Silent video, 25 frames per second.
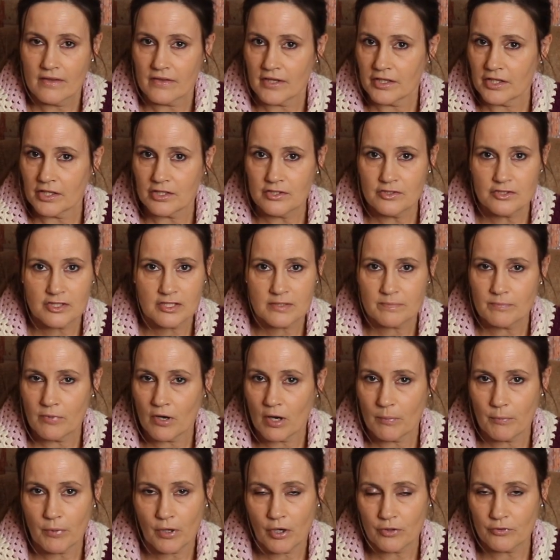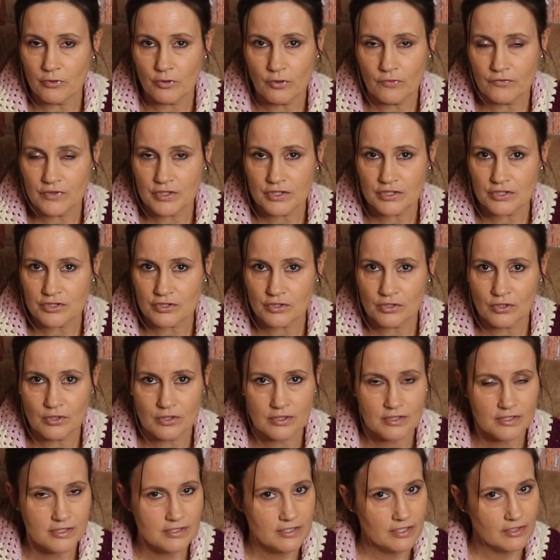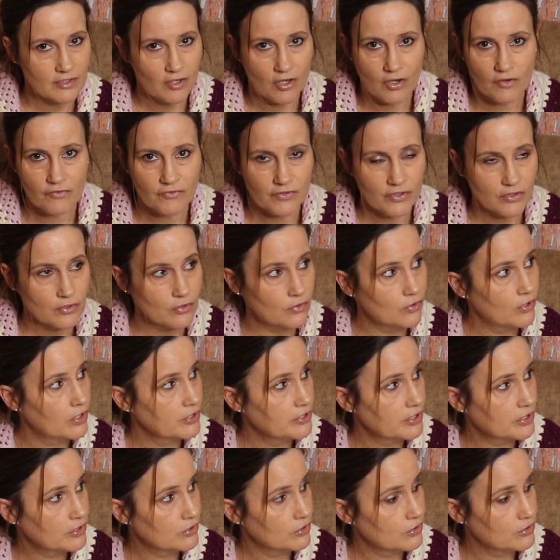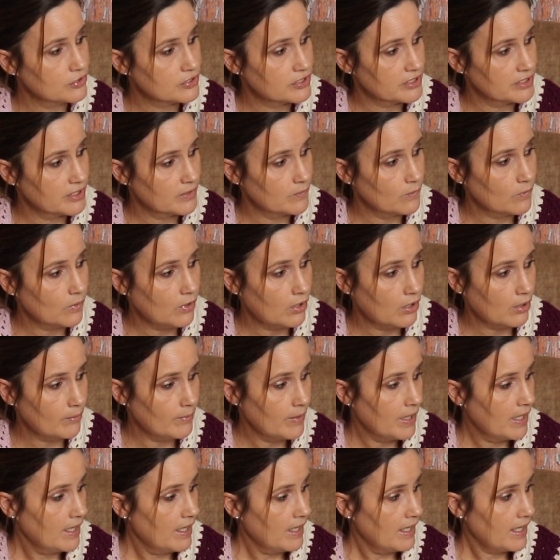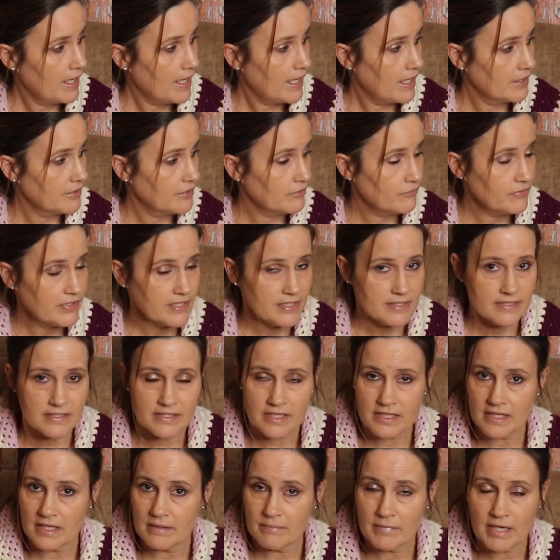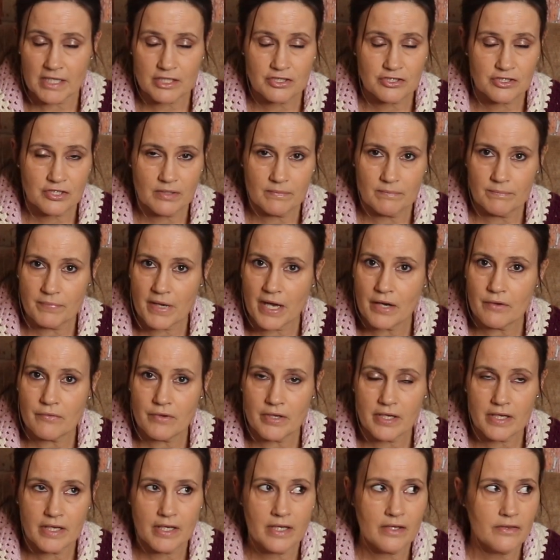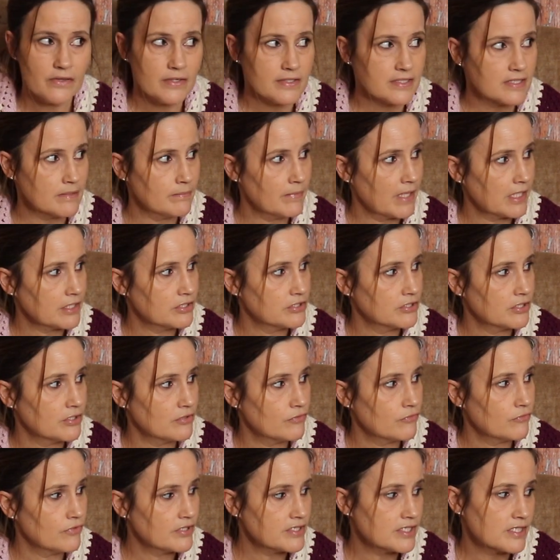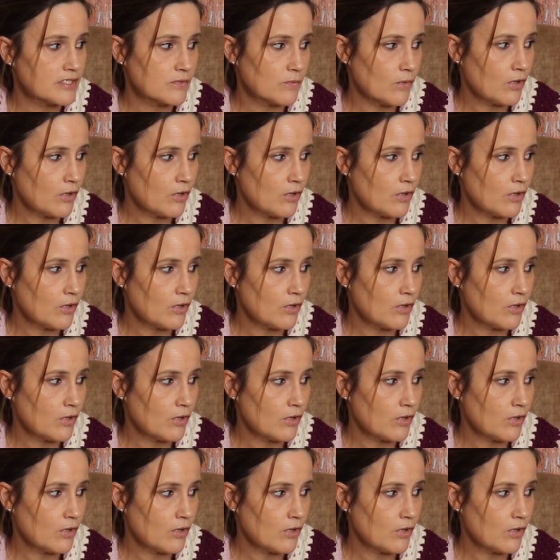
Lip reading: that you can just pop on over your shoulders and off you go, and you're cosy and warm. And there is the matching beret, there's the matching wrist